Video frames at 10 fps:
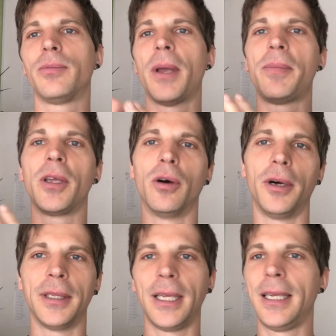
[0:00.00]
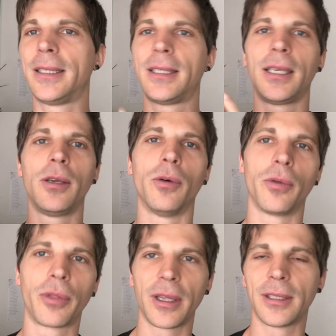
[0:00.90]
Maybe you're on Etsy
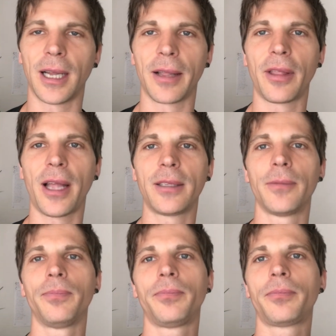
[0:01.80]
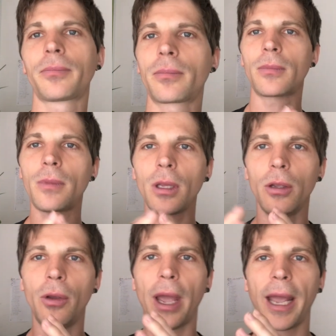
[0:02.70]
or things like that.
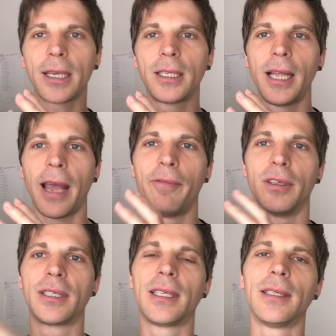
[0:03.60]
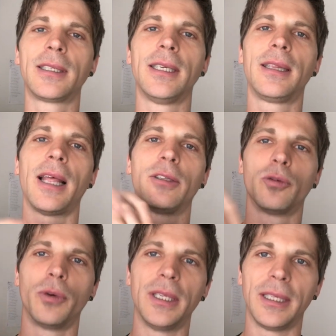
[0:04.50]
You actually have a skill set that's
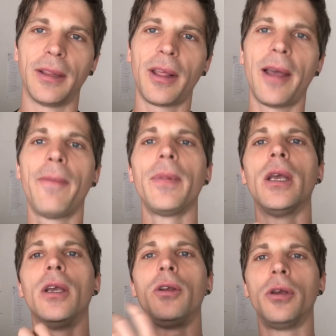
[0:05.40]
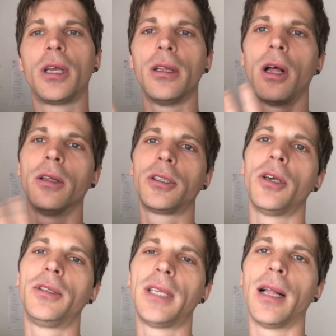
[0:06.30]
already there. You can
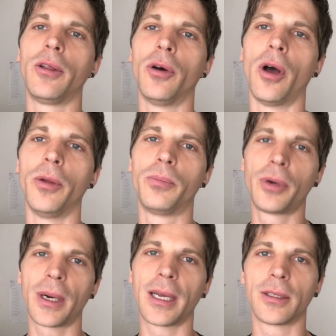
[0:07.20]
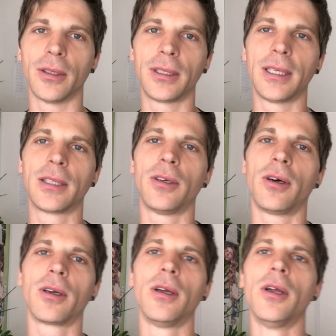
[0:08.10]
also sell your own product on
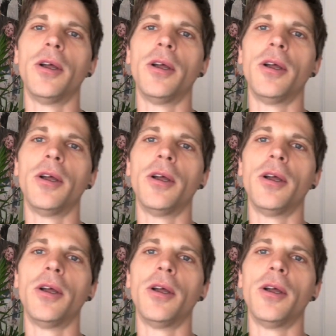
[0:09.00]
TikTok.